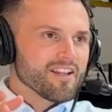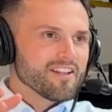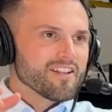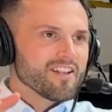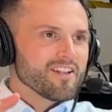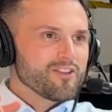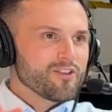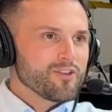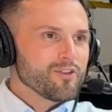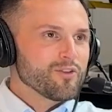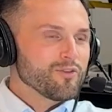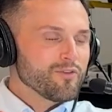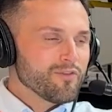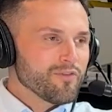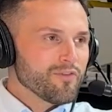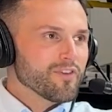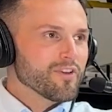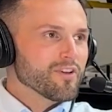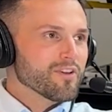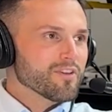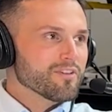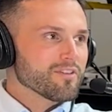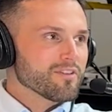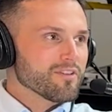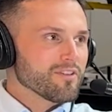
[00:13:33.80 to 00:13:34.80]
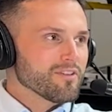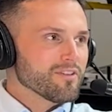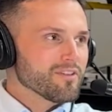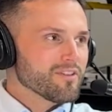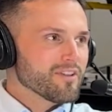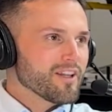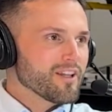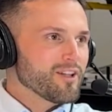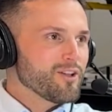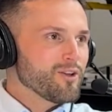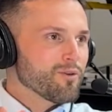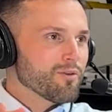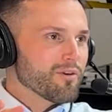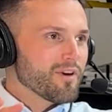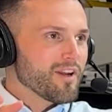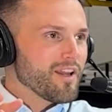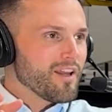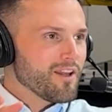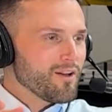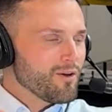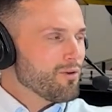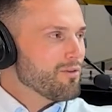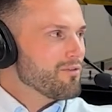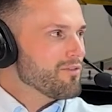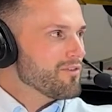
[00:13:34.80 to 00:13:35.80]
Did you feel like you were
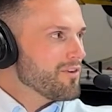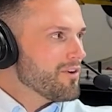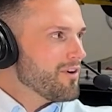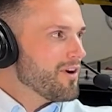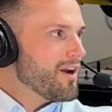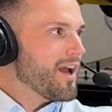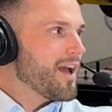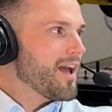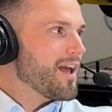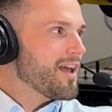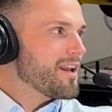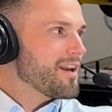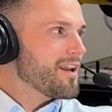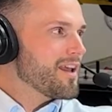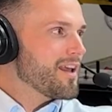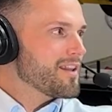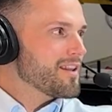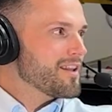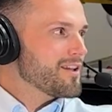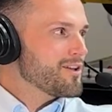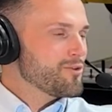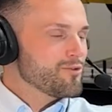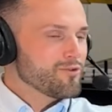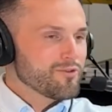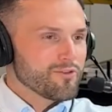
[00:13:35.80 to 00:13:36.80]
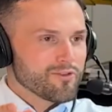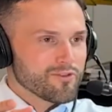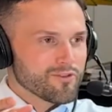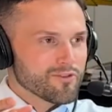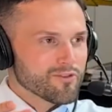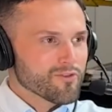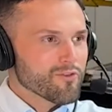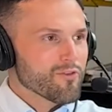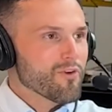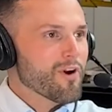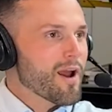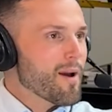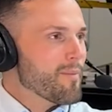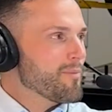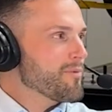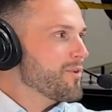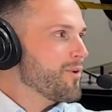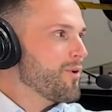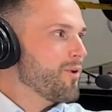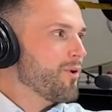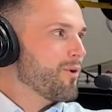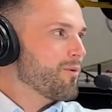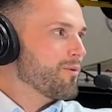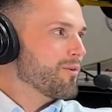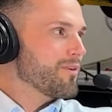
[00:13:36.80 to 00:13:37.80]
in over your head and that you should scrap the
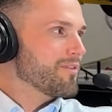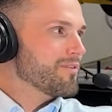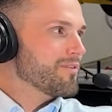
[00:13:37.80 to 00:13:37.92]
whole